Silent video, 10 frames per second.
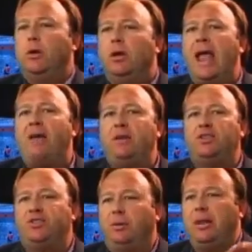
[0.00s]
having
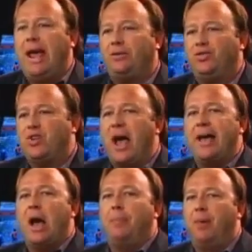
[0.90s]
select
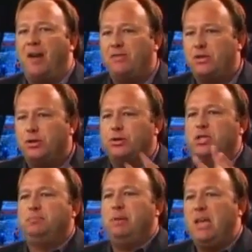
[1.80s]
PSYOP officers
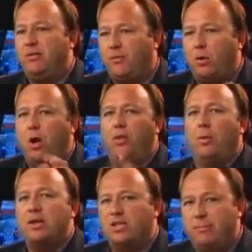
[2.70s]
speak for all the
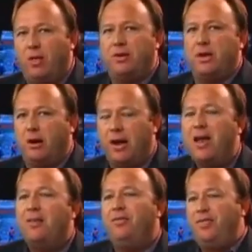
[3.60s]
rest of the military.
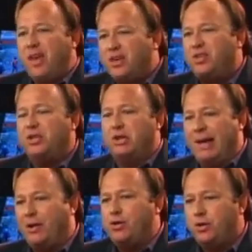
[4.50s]
This is
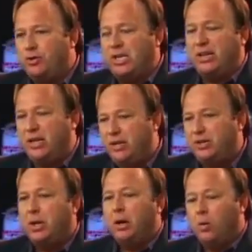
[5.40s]
about using these
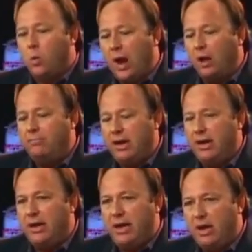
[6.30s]

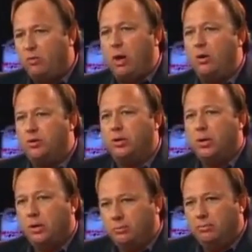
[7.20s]
well-meaning heroes'
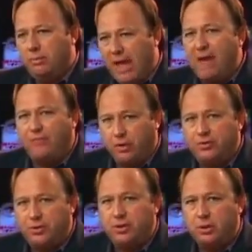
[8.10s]

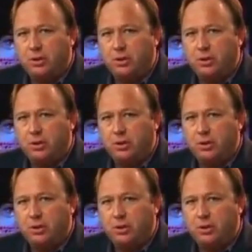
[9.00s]
efforts,